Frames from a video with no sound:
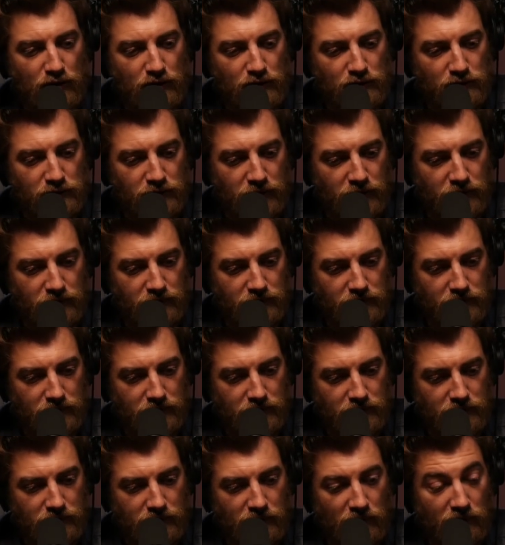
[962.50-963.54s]
are cool don't
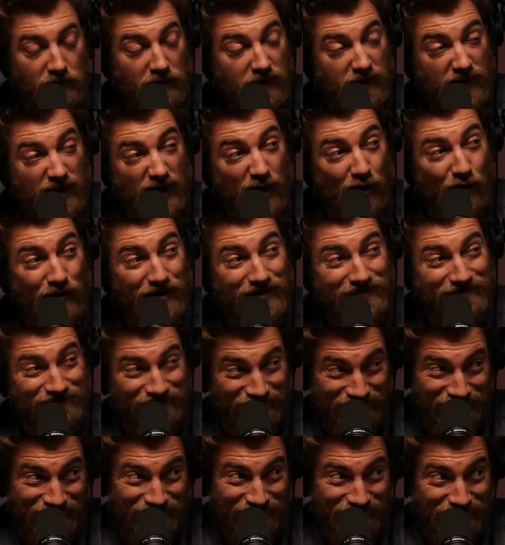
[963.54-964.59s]
don't even know it.
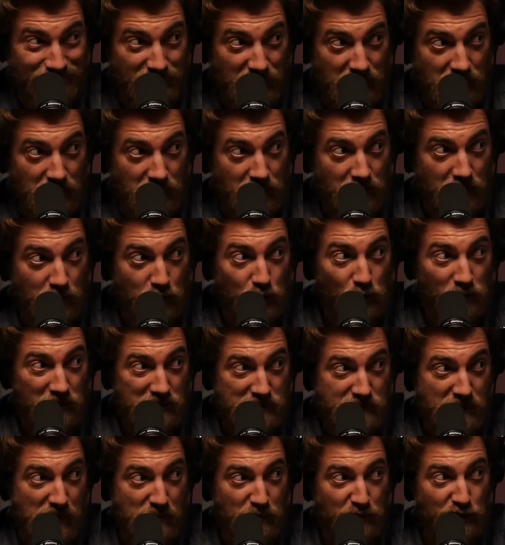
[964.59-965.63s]
The
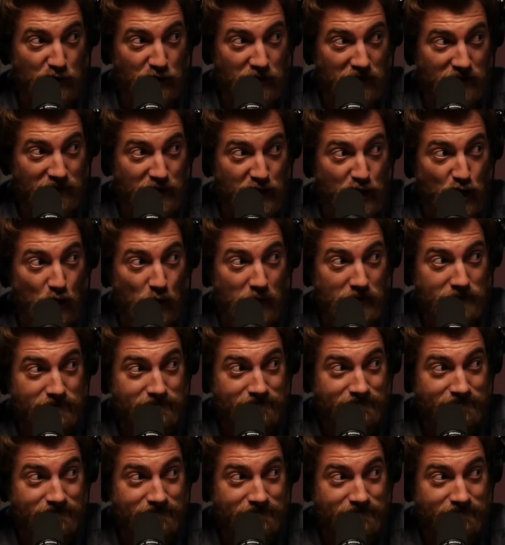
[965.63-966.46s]
coolest people don't even know it.